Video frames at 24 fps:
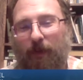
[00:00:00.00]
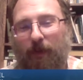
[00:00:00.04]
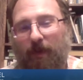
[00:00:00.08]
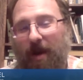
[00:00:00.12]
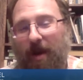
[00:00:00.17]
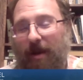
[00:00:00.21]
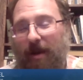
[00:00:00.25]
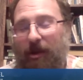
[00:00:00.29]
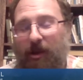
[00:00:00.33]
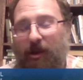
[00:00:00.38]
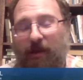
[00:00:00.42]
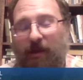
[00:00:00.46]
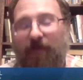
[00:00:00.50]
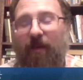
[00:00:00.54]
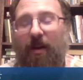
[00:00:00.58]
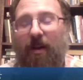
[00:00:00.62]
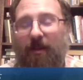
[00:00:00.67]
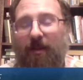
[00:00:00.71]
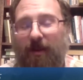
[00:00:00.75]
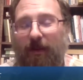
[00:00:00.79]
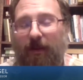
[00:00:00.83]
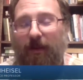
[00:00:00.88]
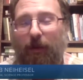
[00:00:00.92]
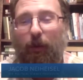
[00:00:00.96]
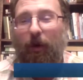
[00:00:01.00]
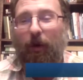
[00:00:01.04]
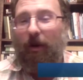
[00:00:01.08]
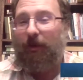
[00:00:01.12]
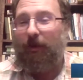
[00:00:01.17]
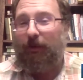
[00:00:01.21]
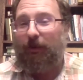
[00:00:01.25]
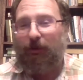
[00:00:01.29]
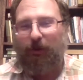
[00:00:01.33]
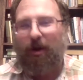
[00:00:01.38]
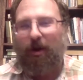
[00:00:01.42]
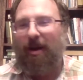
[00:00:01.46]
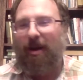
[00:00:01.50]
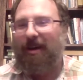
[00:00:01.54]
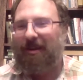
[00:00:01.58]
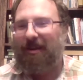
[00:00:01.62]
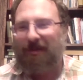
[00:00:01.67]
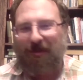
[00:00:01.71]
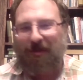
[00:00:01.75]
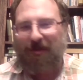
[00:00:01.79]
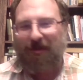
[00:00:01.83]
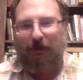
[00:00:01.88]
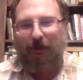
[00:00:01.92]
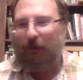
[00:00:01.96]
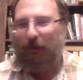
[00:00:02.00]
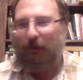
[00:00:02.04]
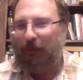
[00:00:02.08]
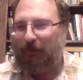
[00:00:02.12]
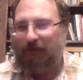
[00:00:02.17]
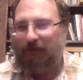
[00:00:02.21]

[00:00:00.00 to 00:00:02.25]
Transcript: actually affecting the one trying to